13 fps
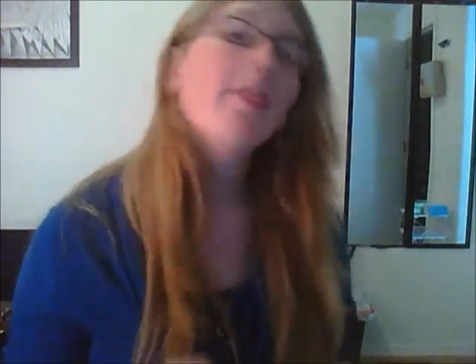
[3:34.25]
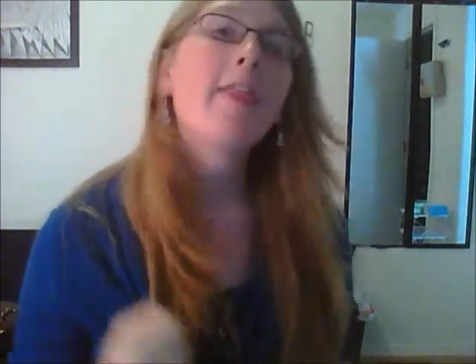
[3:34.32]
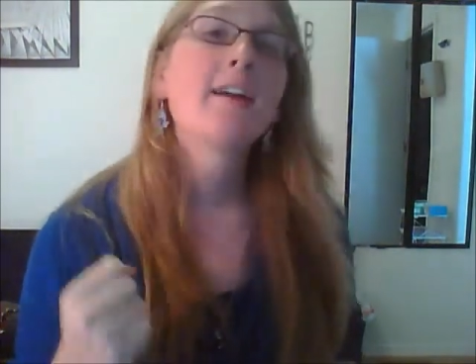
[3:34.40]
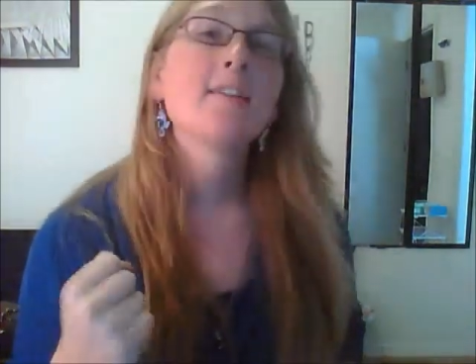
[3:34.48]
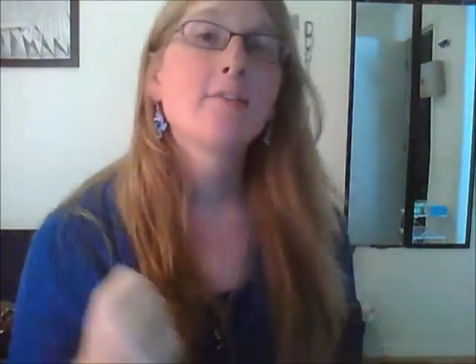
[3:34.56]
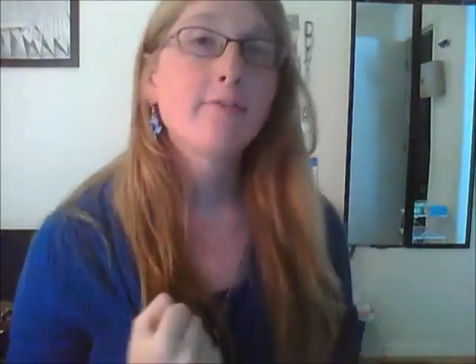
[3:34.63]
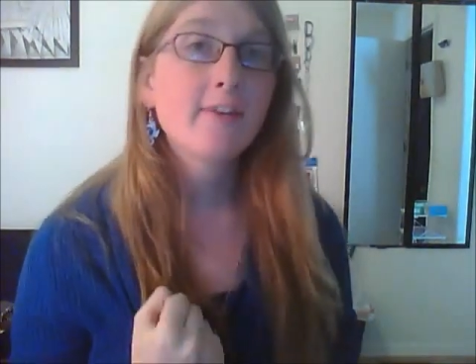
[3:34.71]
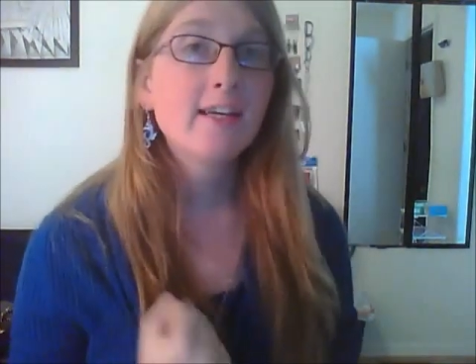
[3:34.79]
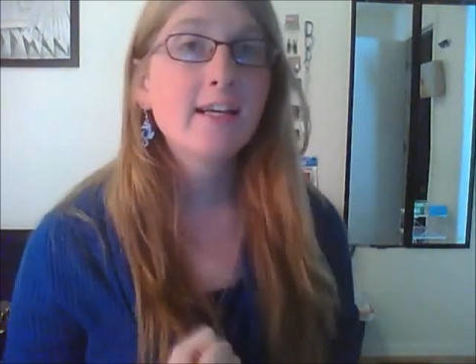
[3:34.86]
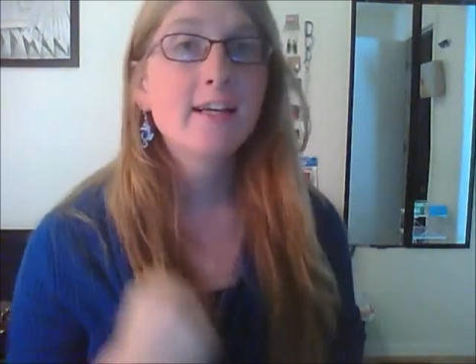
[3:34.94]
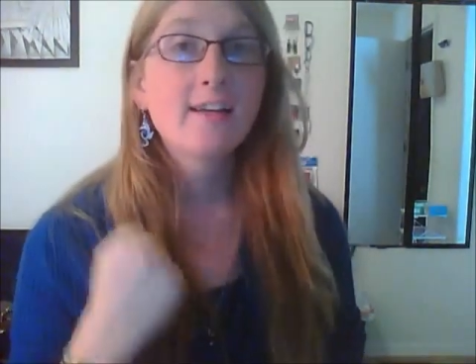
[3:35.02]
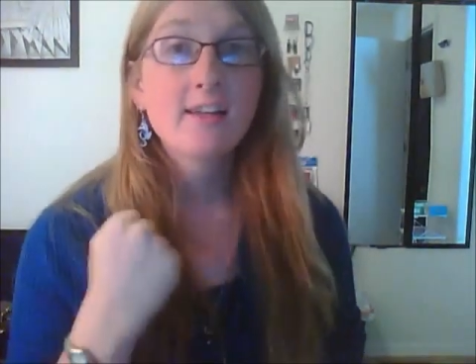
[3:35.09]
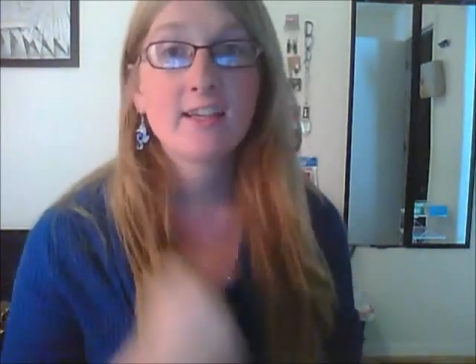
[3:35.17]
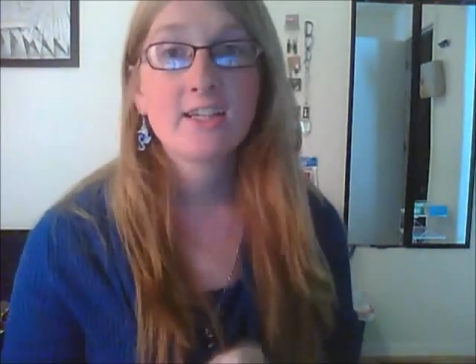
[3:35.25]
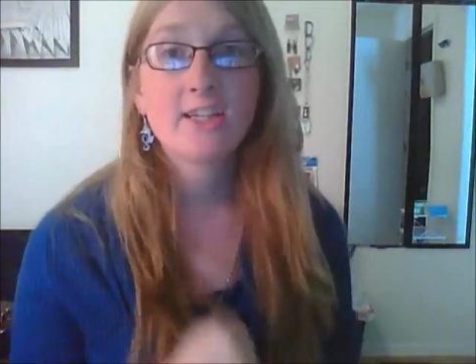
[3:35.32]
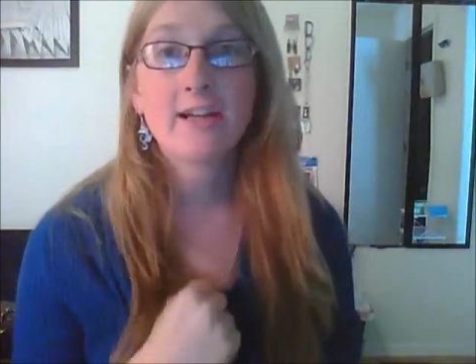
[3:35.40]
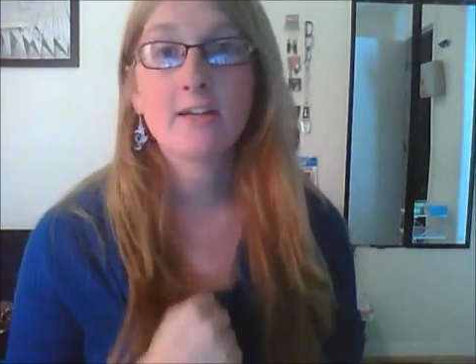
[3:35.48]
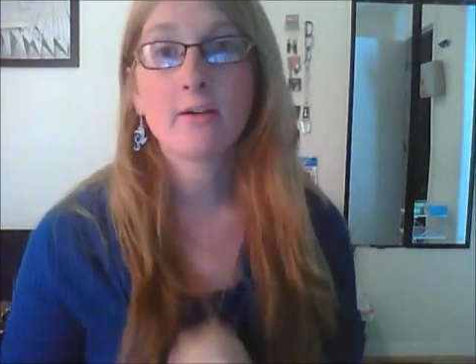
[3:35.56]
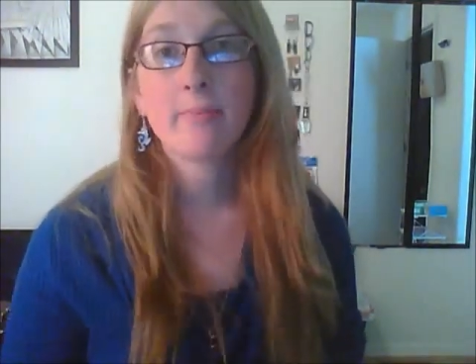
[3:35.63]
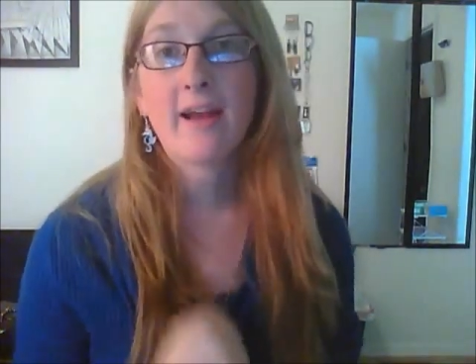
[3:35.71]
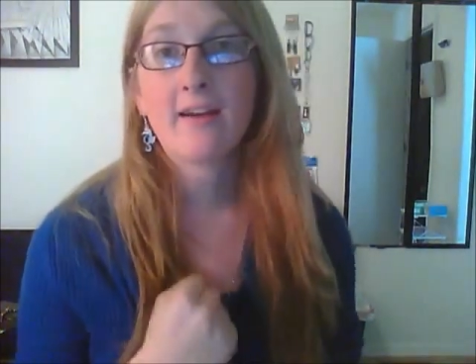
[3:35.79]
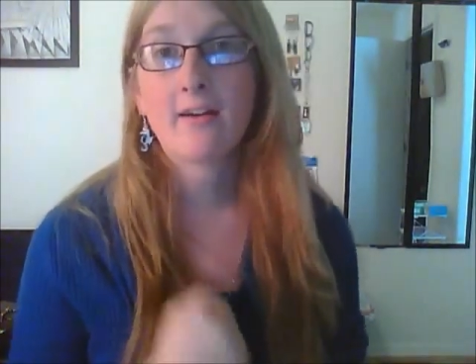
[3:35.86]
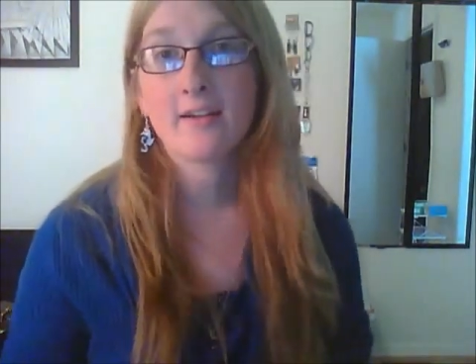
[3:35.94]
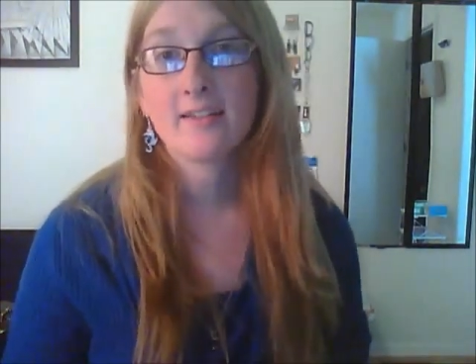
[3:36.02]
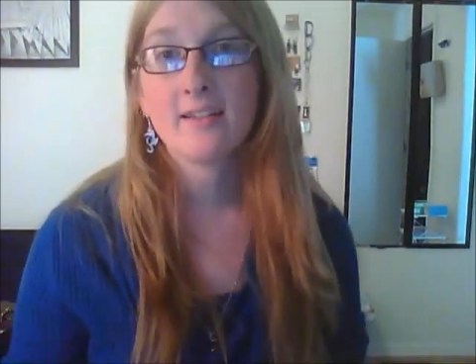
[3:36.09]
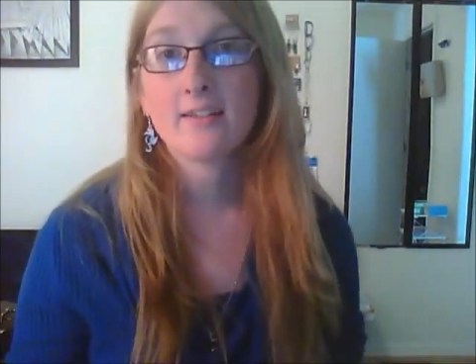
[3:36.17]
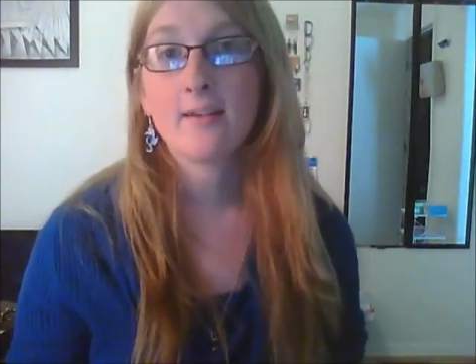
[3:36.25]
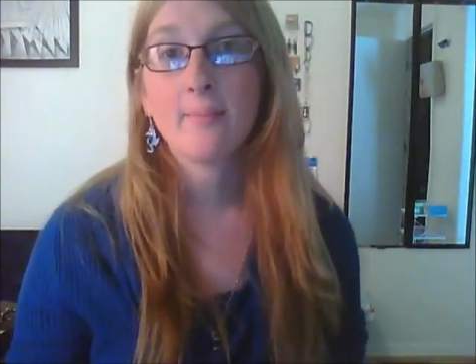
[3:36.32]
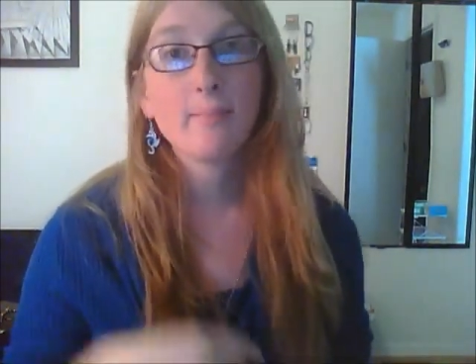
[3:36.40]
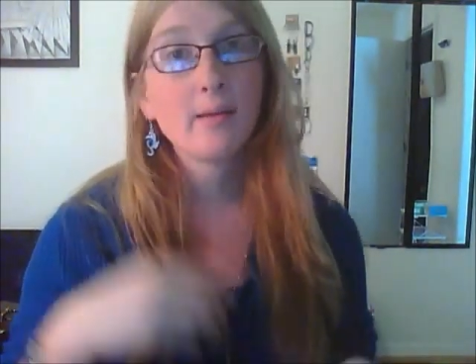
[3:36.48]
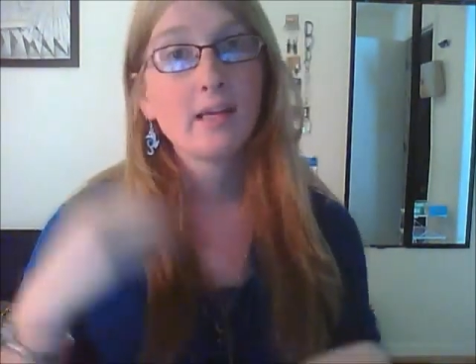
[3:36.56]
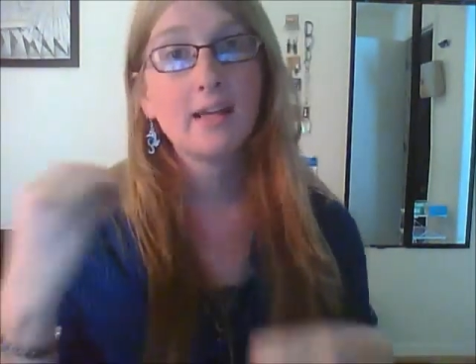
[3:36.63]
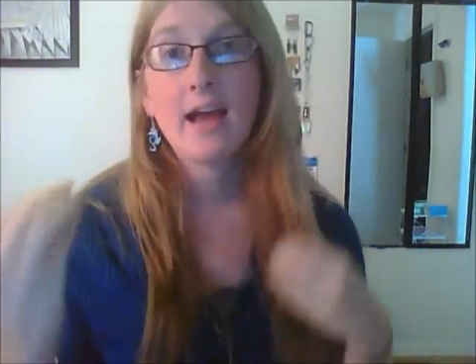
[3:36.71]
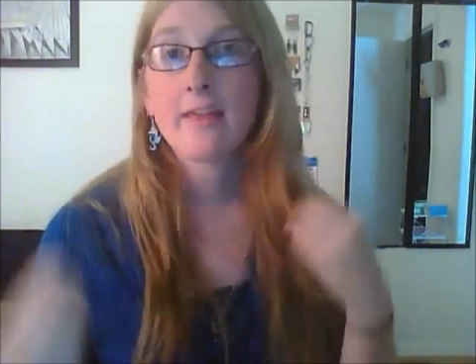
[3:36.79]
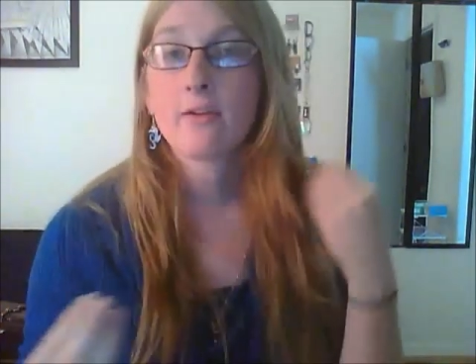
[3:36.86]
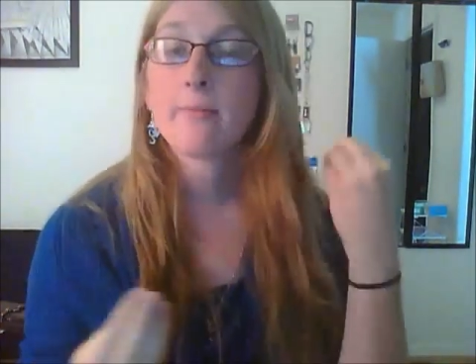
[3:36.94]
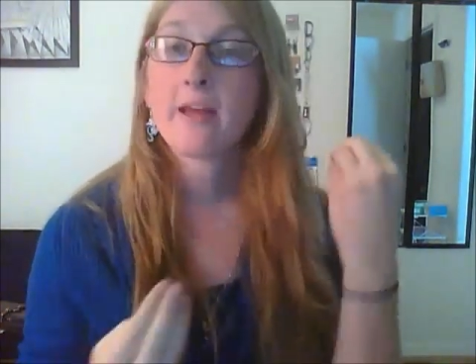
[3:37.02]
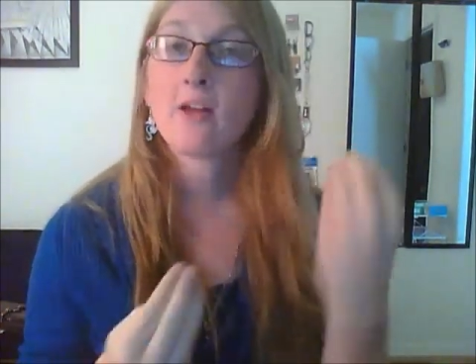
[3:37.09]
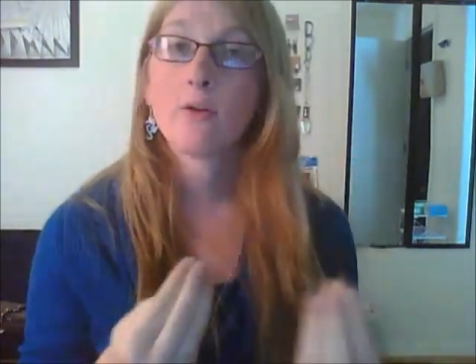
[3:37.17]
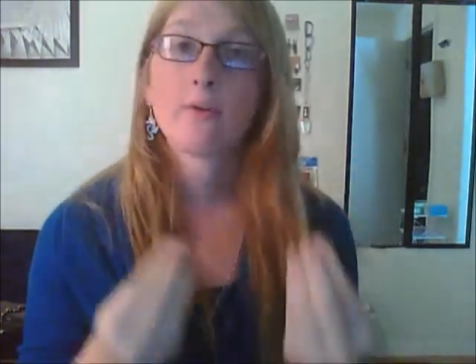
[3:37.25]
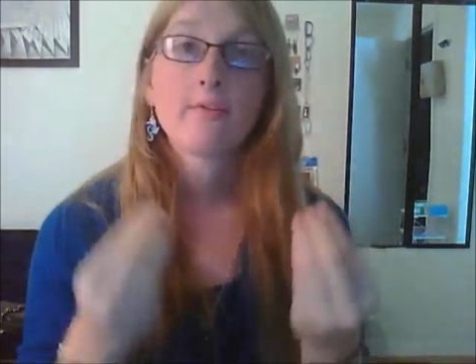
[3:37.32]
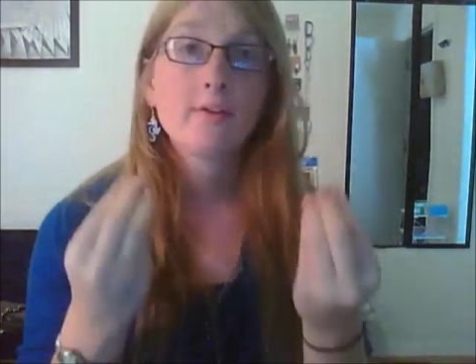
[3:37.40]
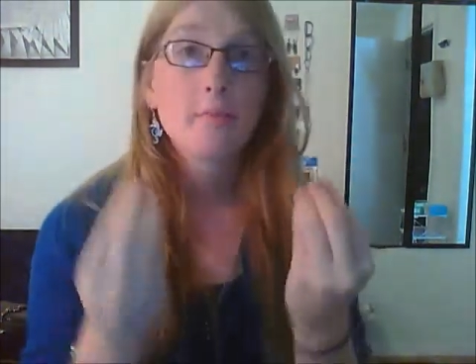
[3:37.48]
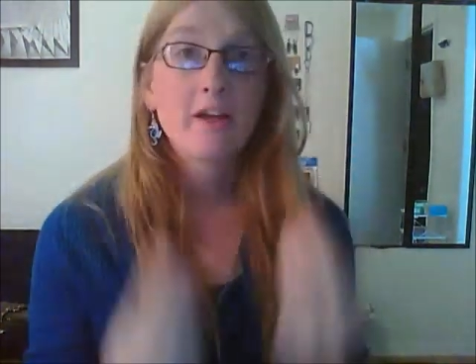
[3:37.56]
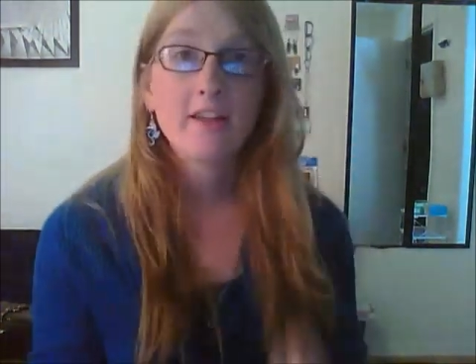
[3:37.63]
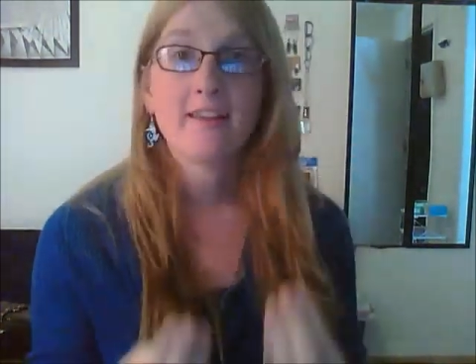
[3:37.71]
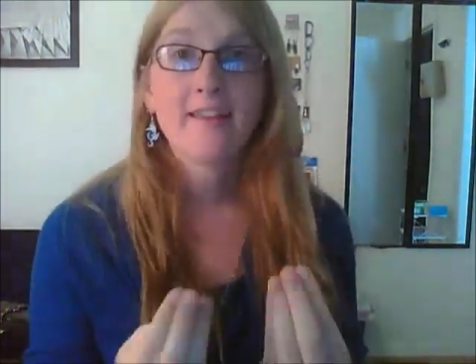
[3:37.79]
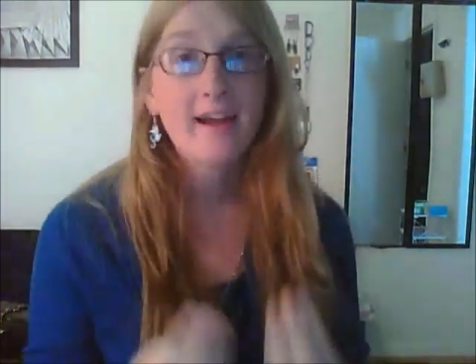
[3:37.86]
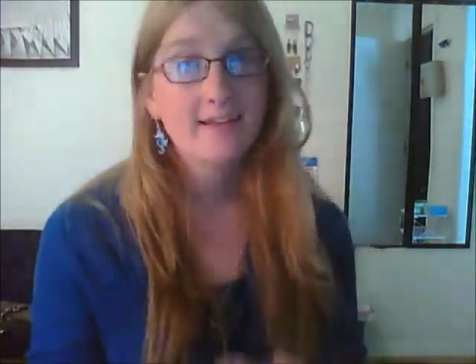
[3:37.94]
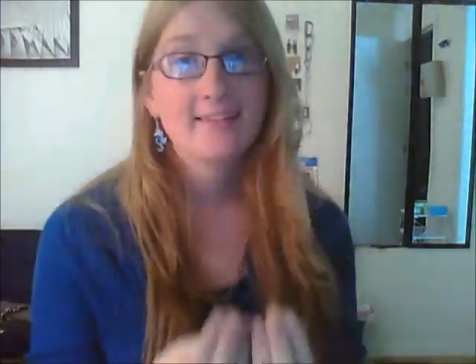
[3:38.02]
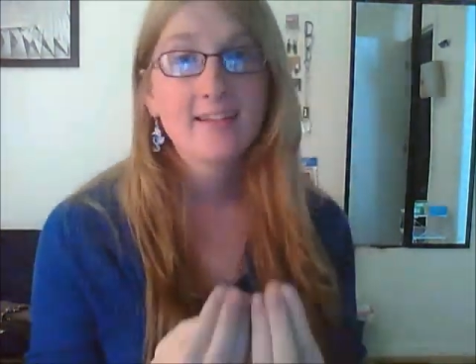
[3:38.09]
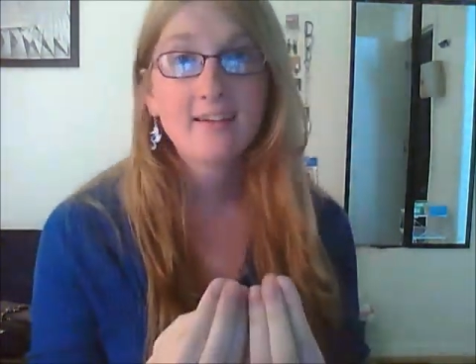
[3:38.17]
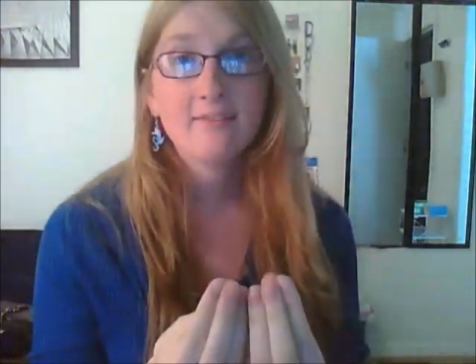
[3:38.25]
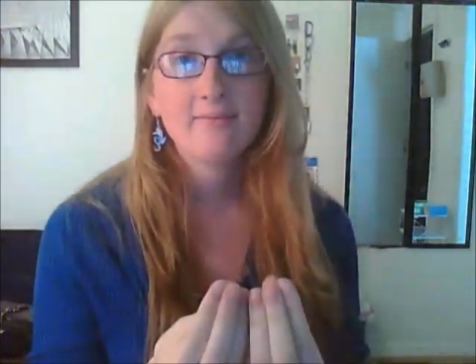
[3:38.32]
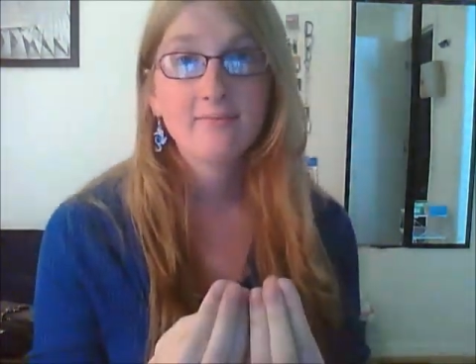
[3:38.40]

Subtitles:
that defeated the gender binary system, being either male or female, and that is it.